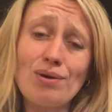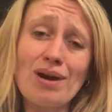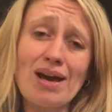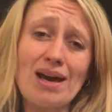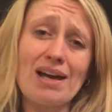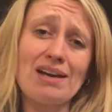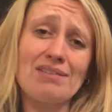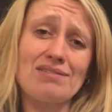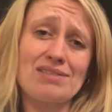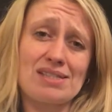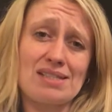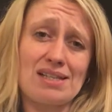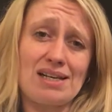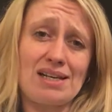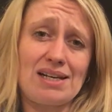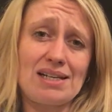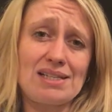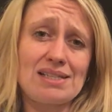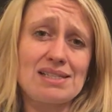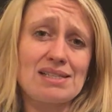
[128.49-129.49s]
have
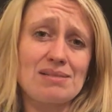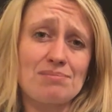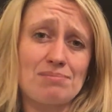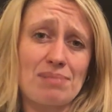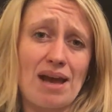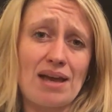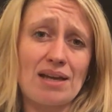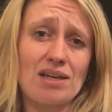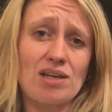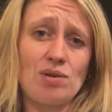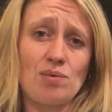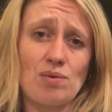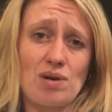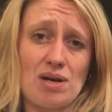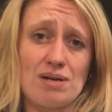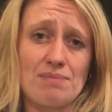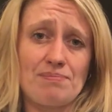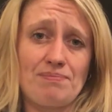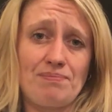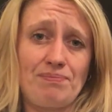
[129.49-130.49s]
slides to back you
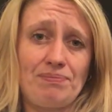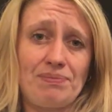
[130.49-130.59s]
up.